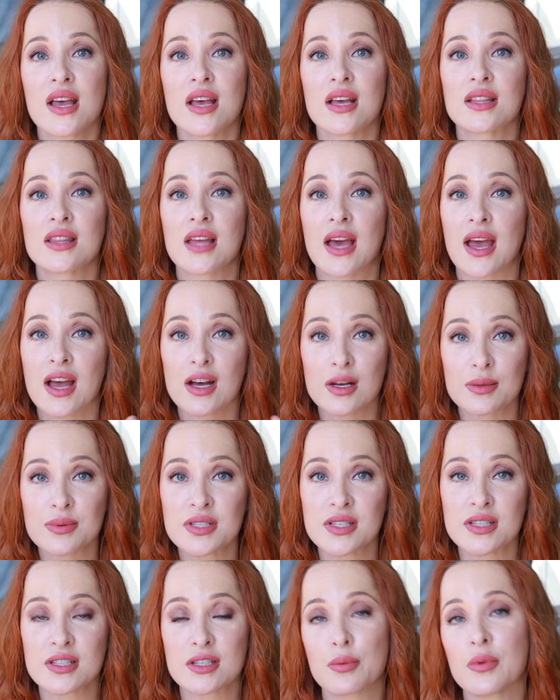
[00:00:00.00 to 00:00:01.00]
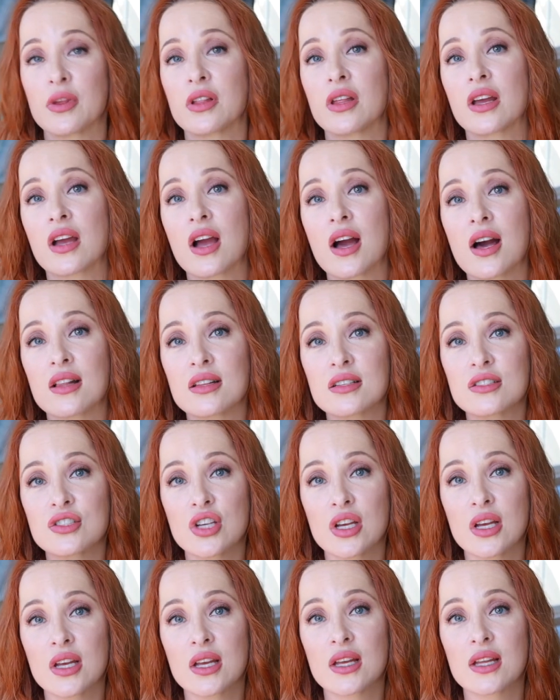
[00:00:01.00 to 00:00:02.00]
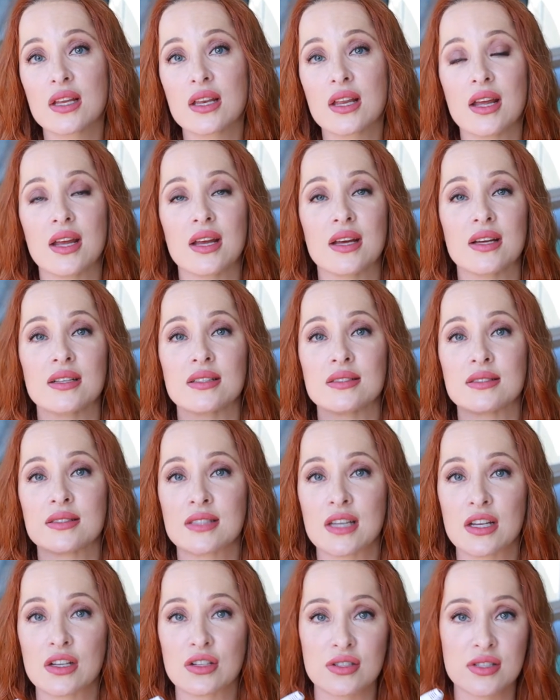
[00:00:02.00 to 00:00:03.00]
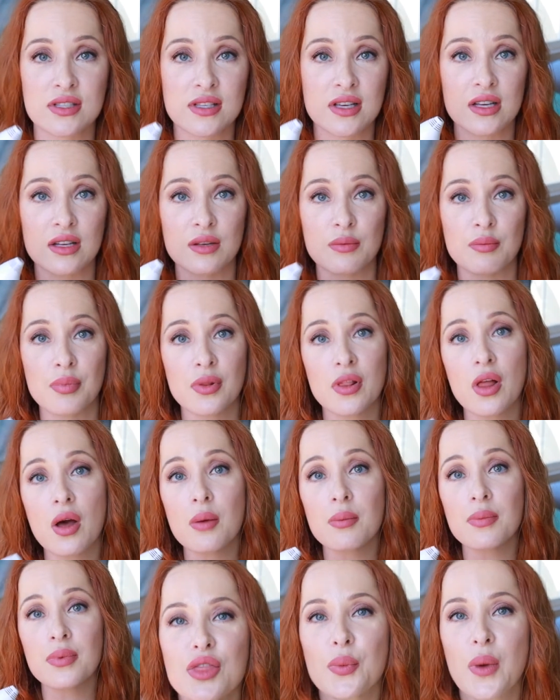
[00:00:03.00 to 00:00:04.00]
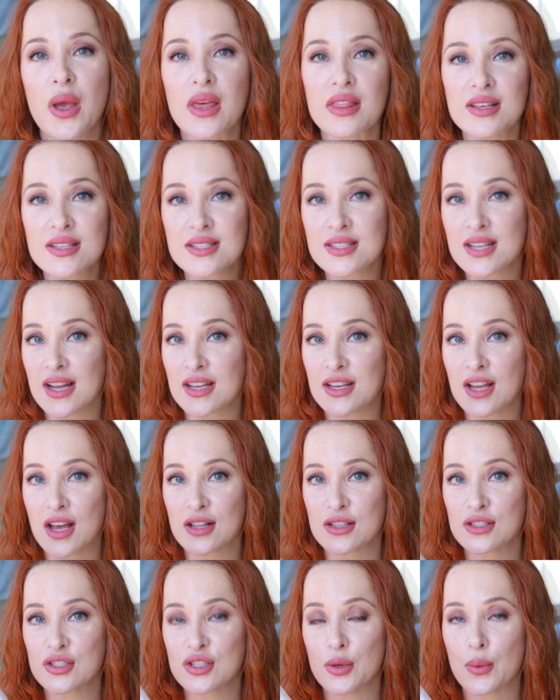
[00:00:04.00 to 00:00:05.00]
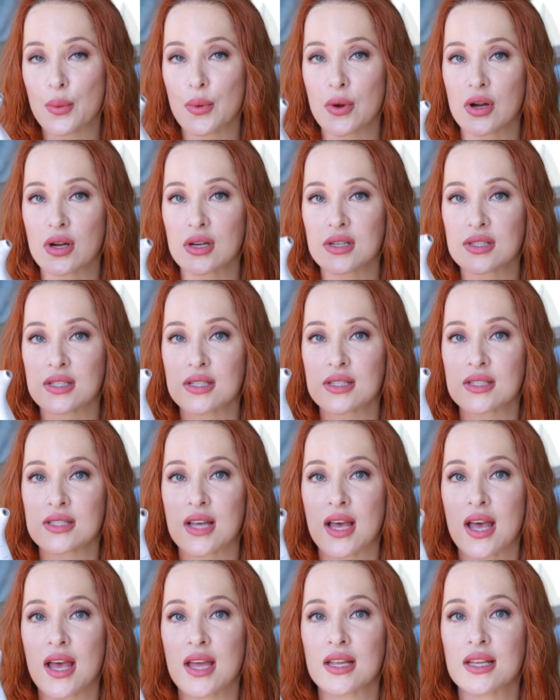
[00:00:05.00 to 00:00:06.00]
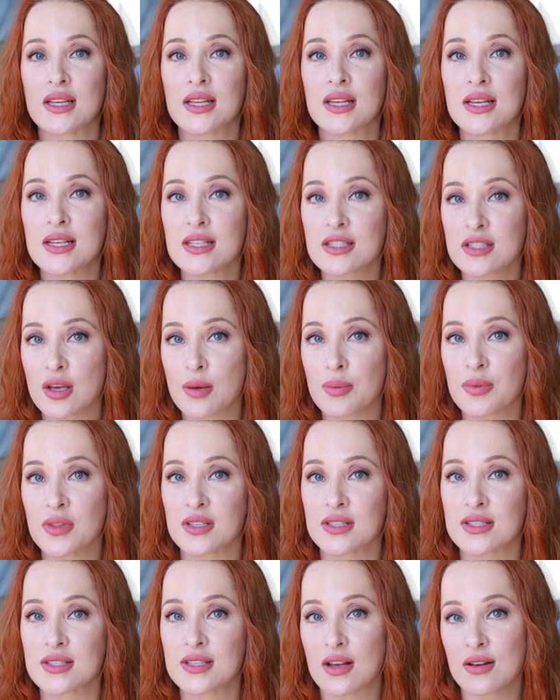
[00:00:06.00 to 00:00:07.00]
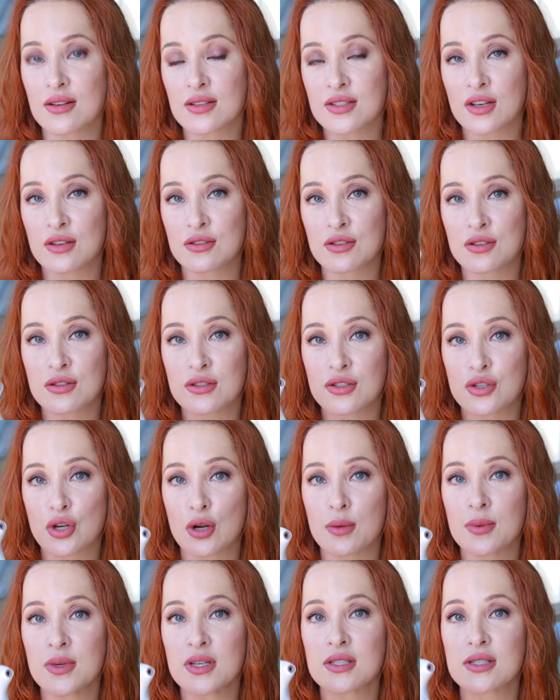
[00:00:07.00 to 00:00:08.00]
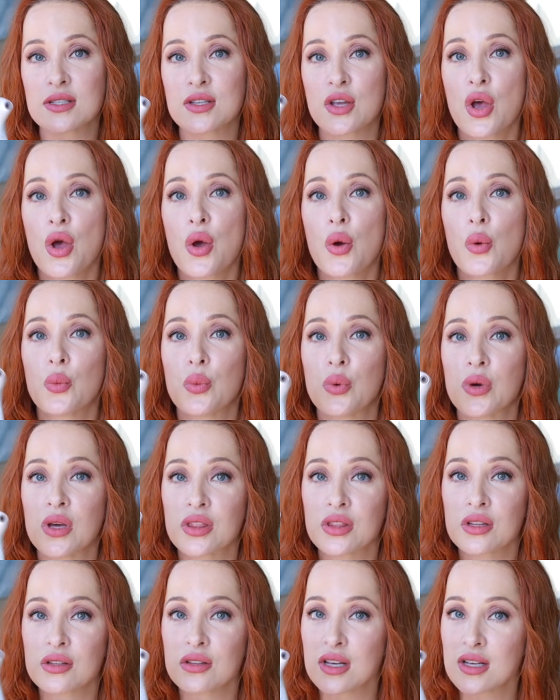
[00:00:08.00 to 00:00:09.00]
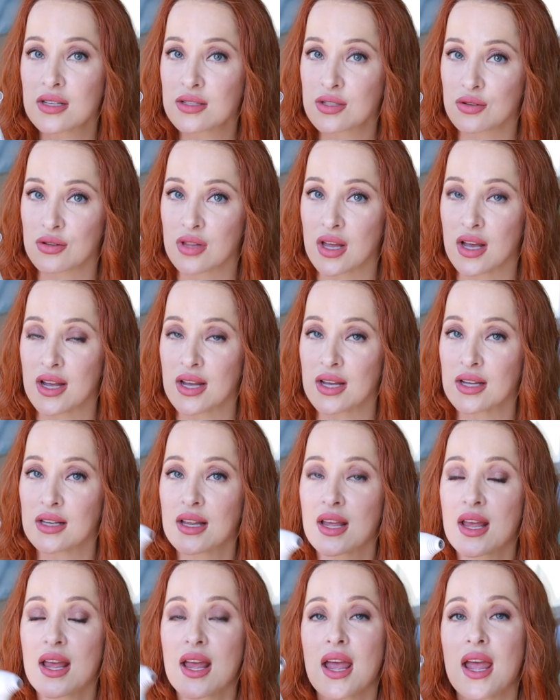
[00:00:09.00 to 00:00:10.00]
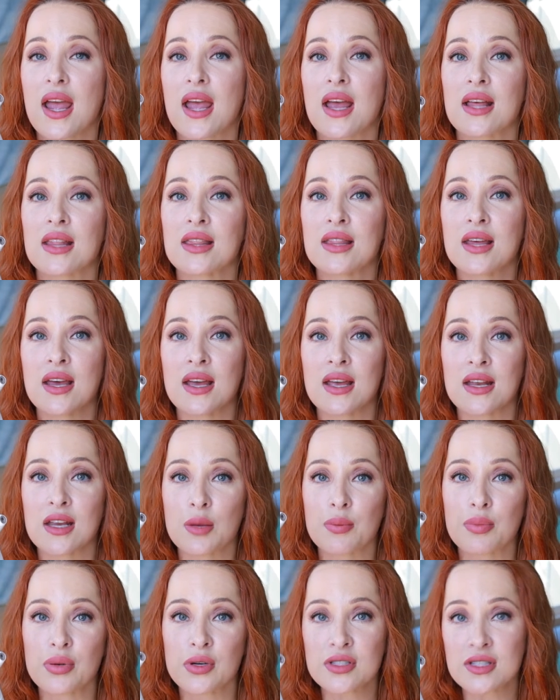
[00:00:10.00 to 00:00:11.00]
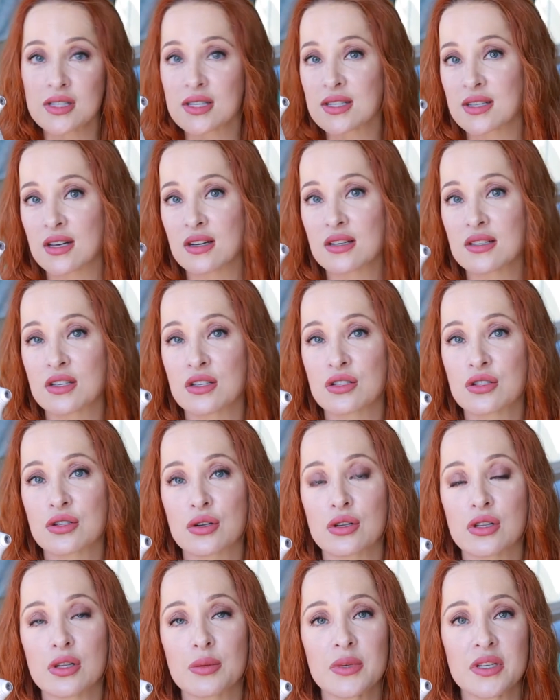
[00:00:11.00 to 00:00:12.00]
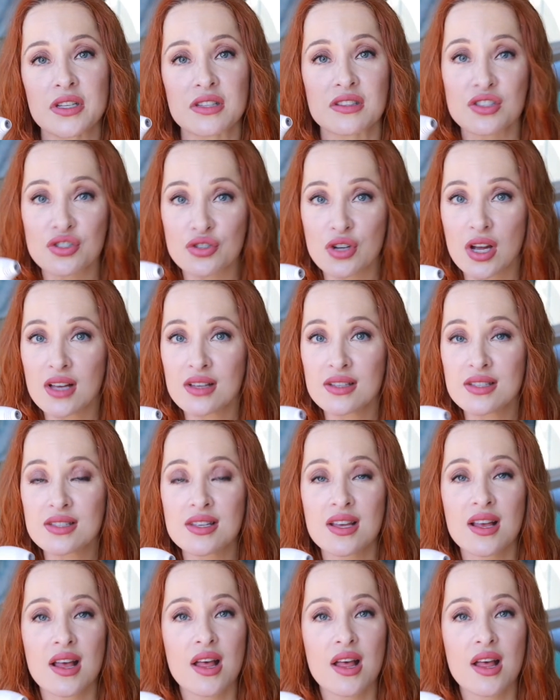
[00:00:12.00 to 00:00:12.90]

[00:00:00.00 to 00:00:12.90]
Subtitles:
that helps to stimulate collagen and get your skin plump. The way this technology works is that it heats up the cells under the dermis with a laser light, and then it puts the cells under a limited stress.